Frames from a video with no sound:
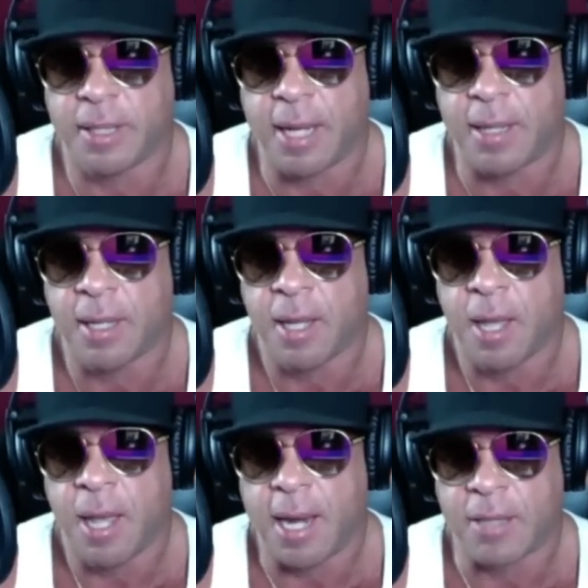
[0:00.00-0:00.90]
And
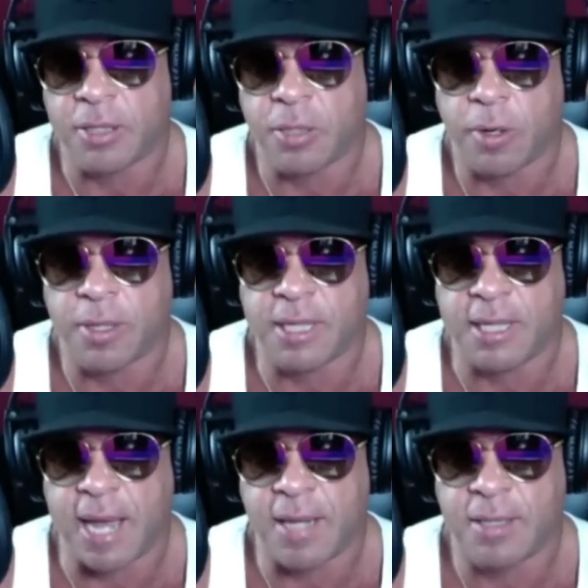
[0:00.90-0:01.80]
it actually works
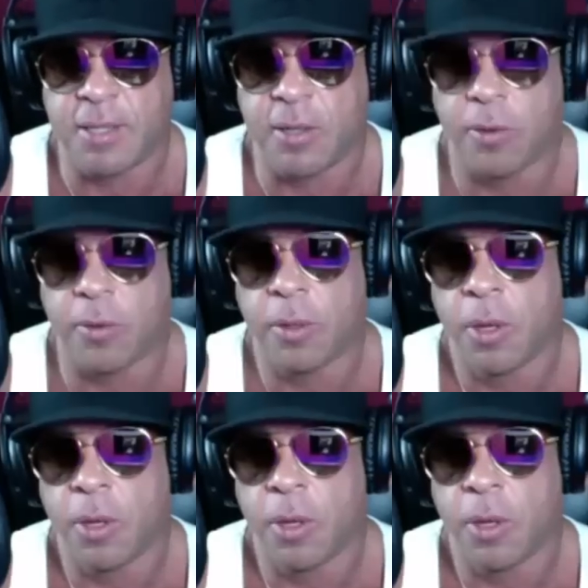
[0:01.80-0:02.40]
against you